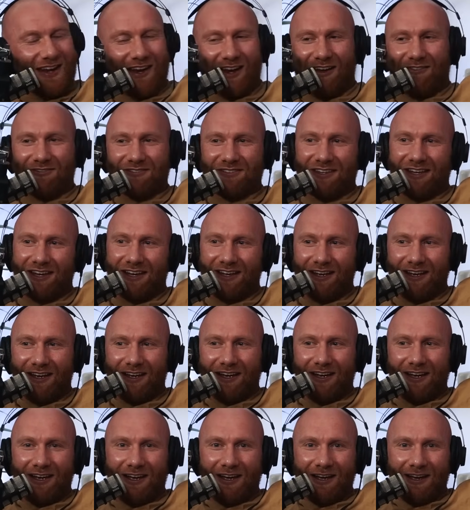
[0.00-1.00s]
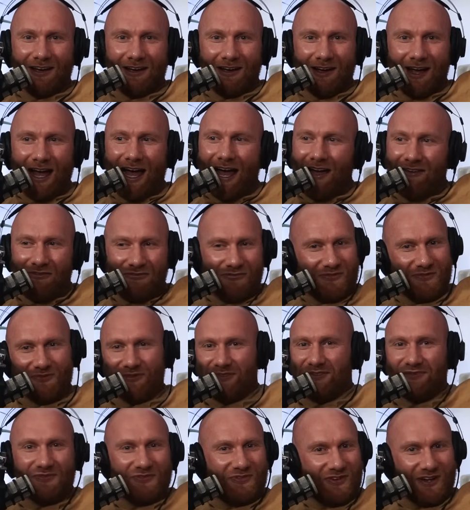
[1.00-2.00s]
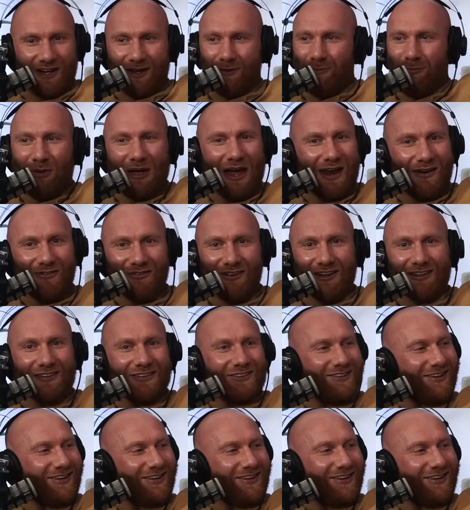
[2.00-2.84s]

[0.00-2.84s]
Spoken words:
and I was like, it's fucking perfect.